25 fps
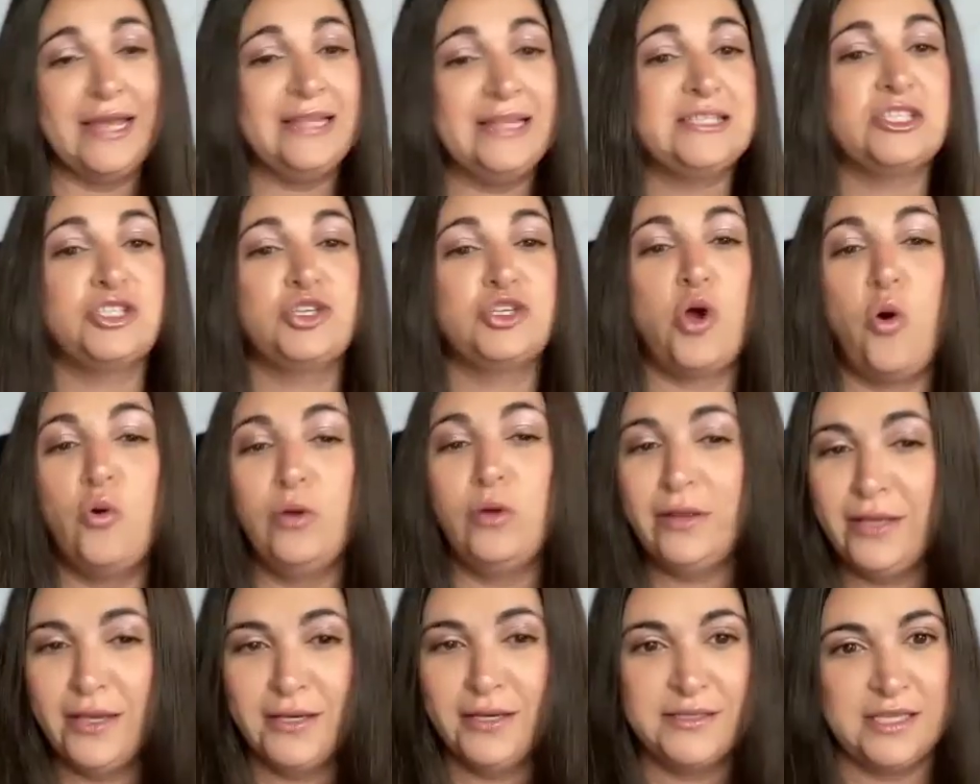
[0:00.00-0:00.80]
It's
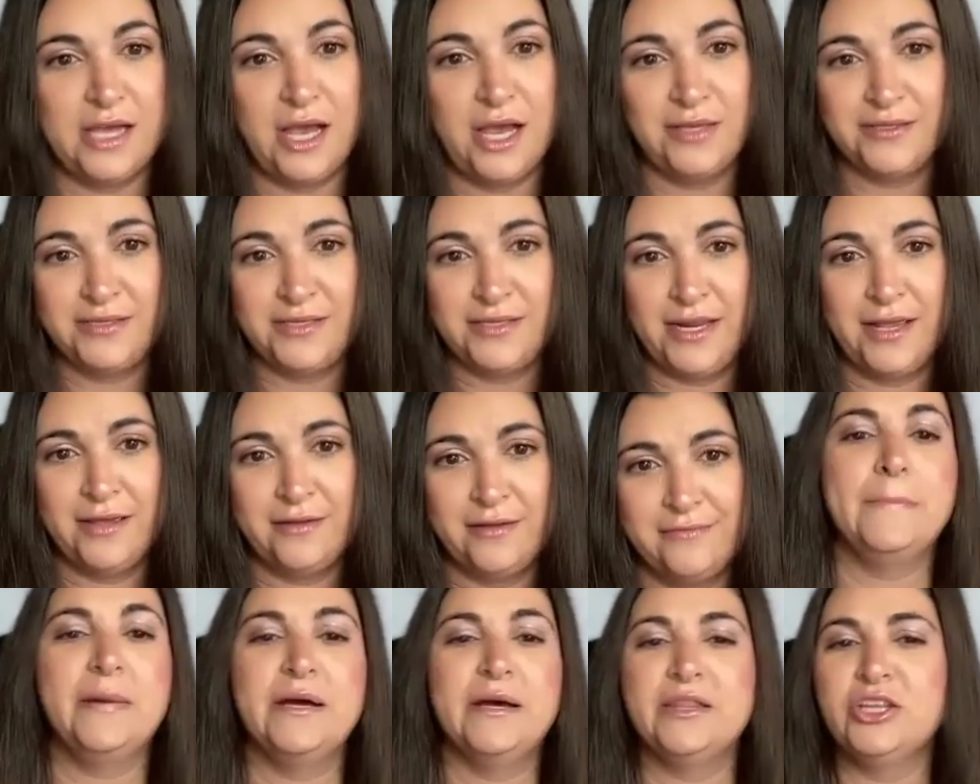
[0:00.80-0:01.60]
totally exhausting.
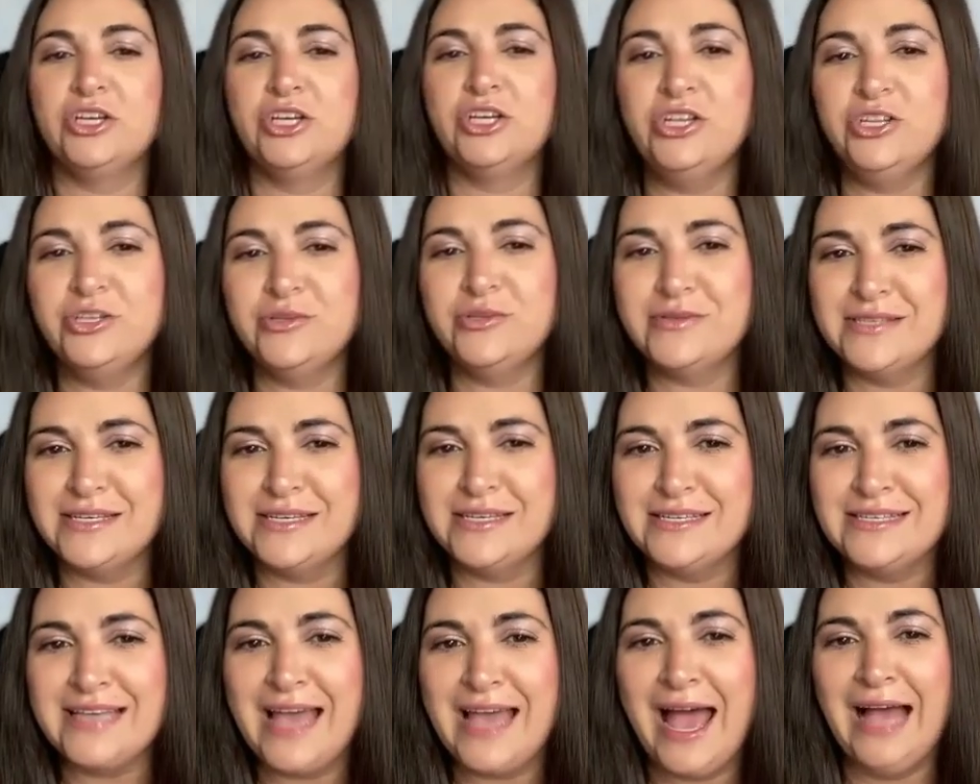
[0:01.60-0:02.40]
But the good news
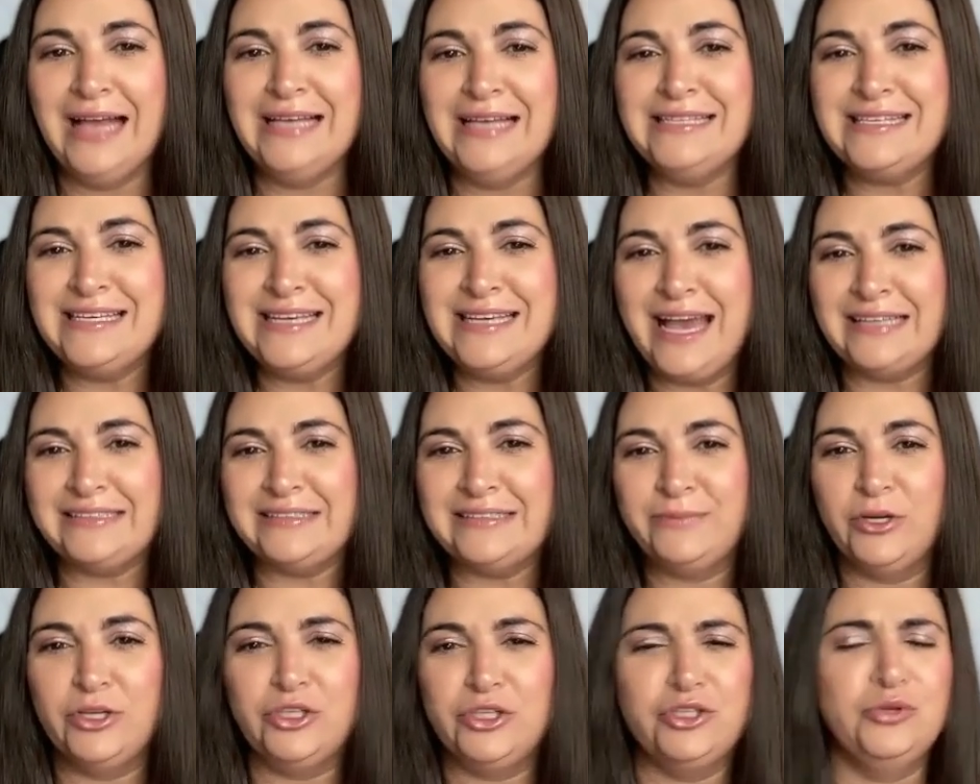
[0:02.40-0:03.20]
is, as the
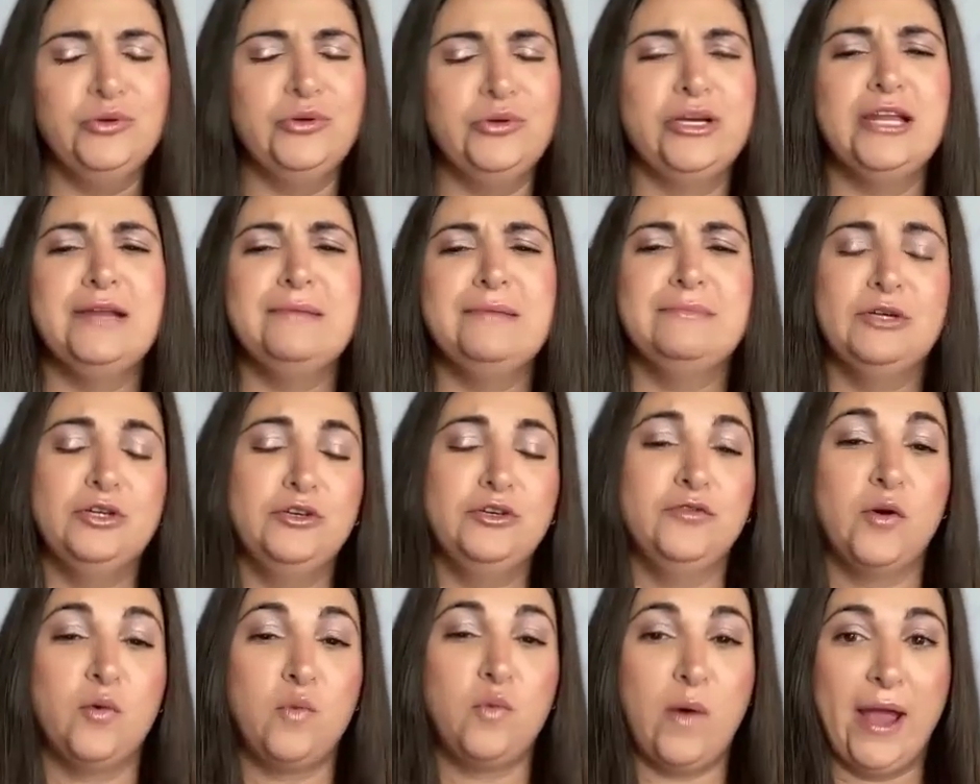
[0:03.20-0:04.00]
expert, you can
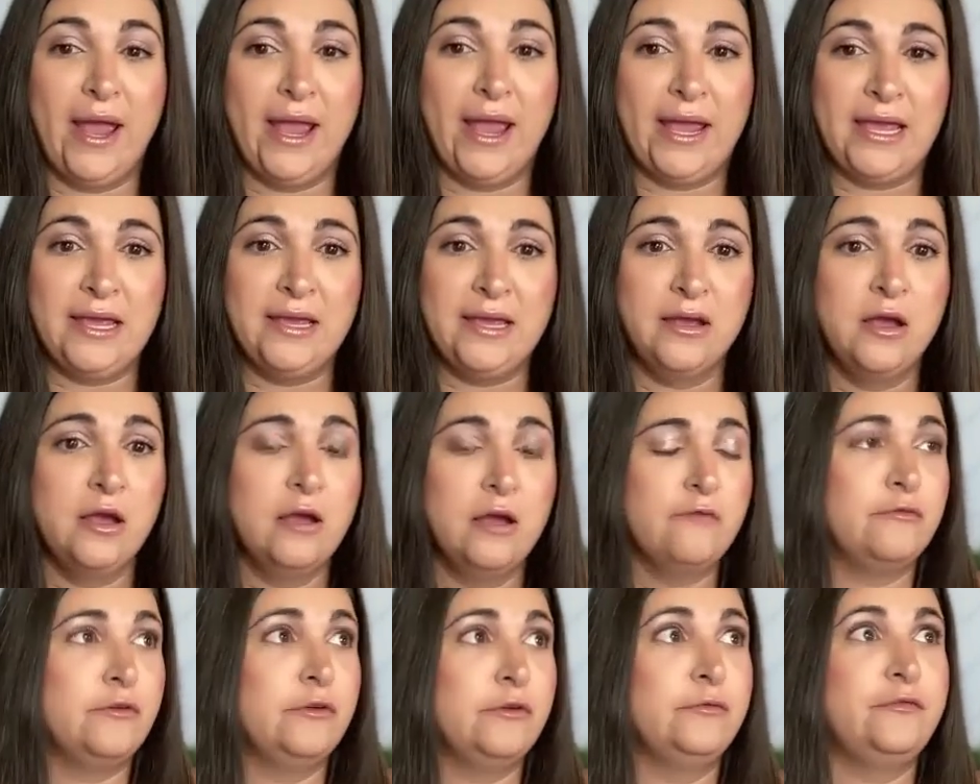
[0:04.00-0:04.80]
move away
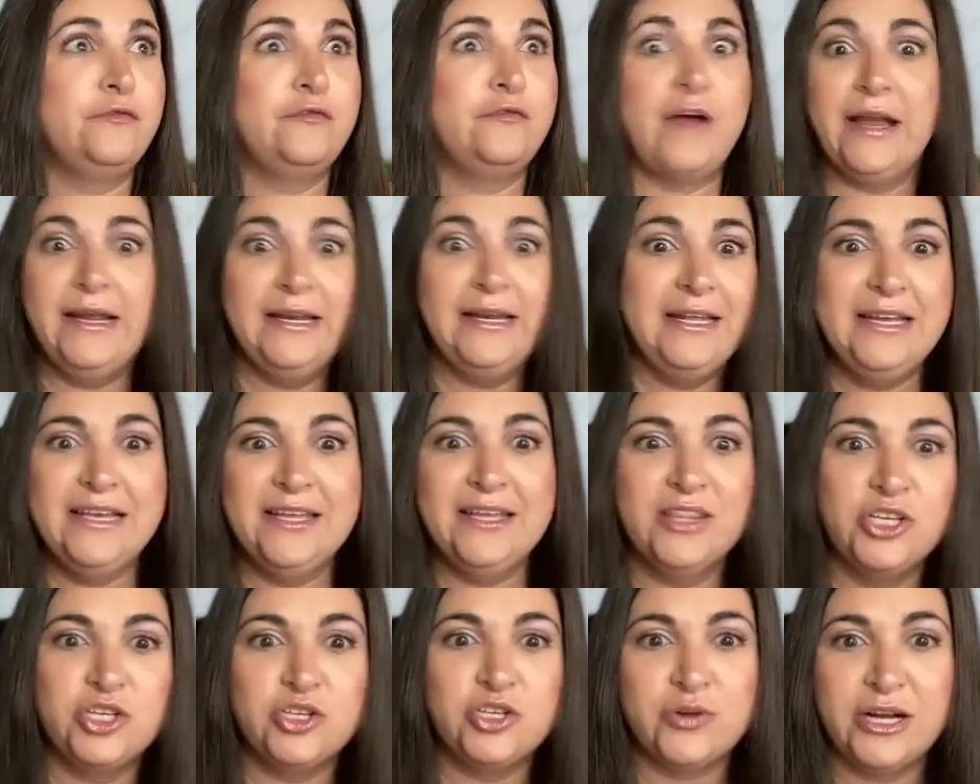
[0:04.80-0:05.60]
from fighting in
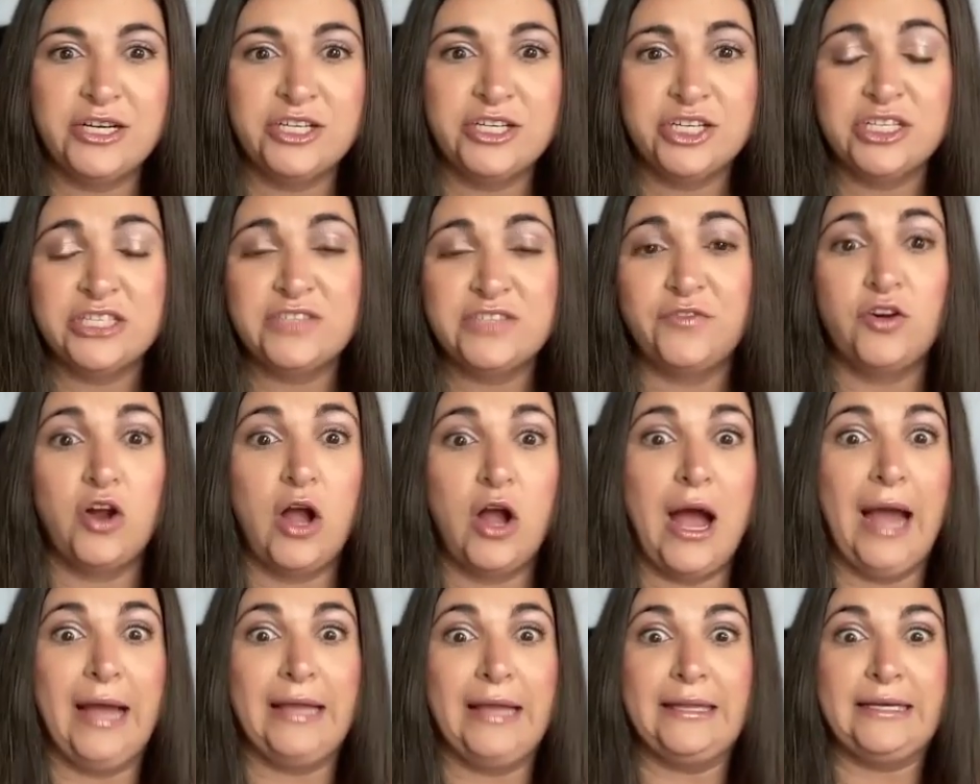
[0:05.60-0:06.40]
the trenches for
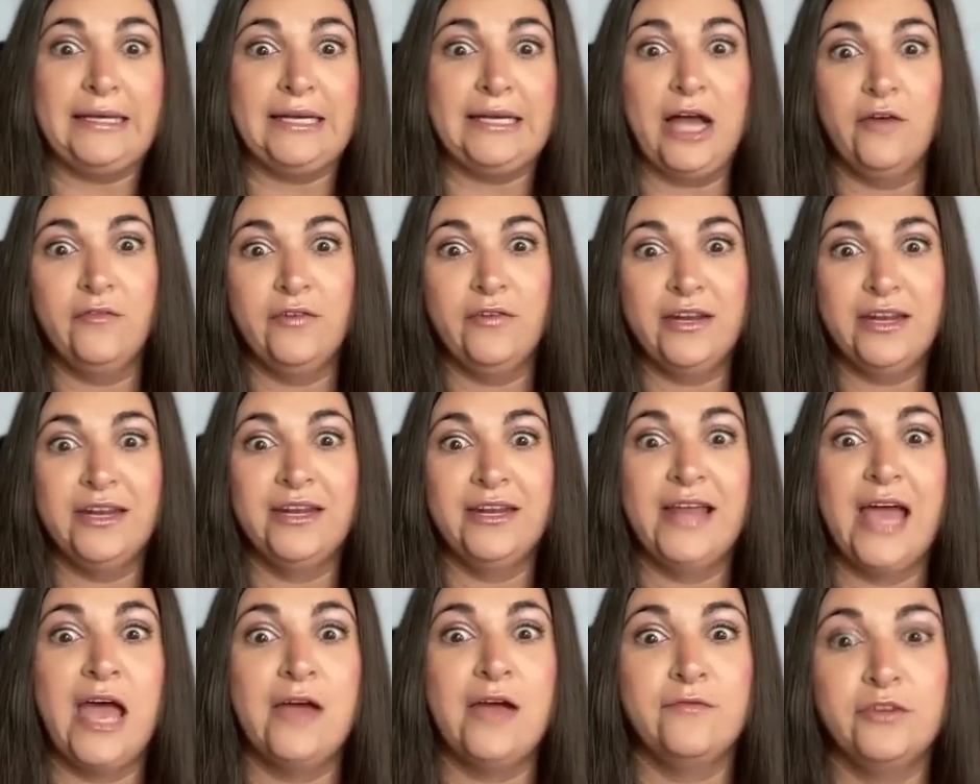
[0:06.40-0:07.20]
highly coveted
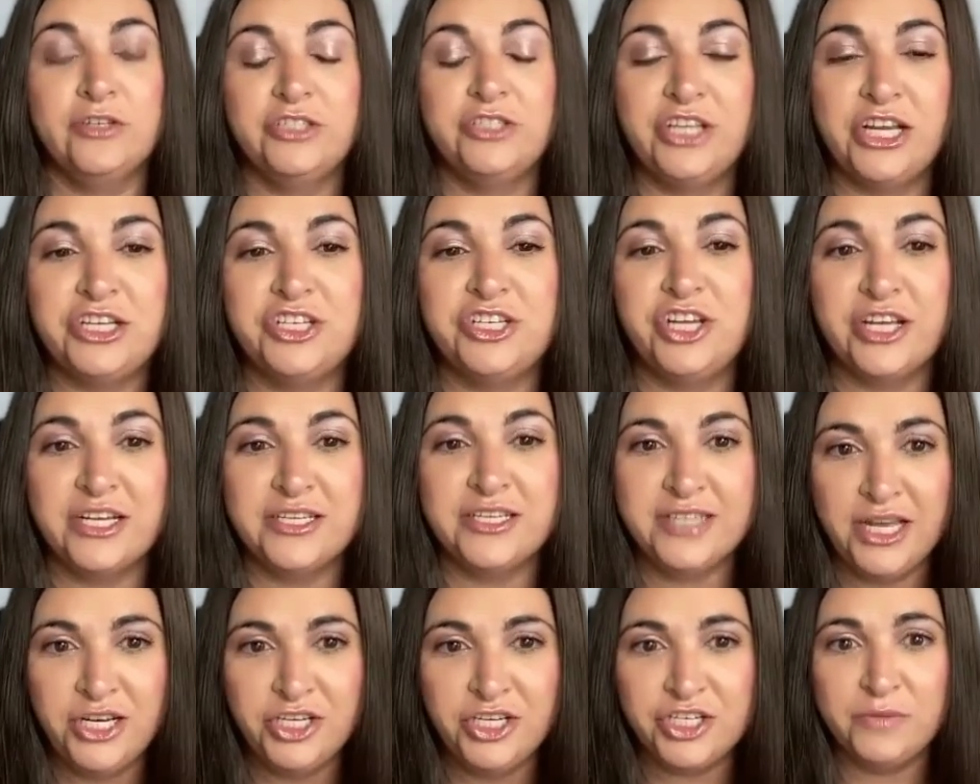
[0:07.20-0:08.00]
and ever-changing
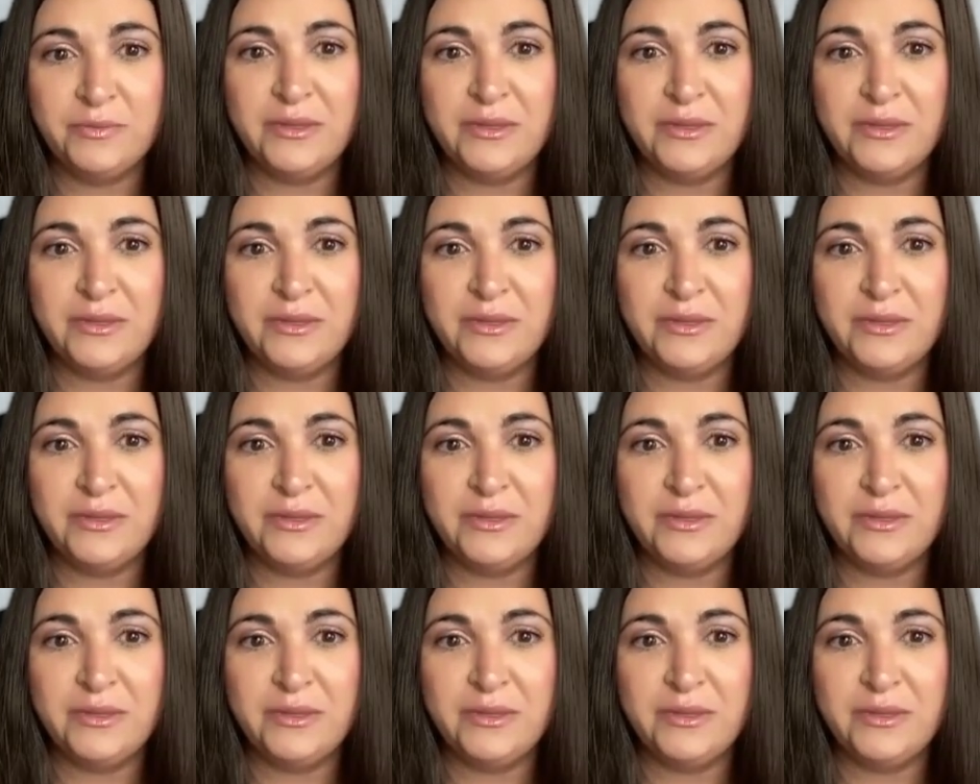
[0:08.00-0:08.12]
attention,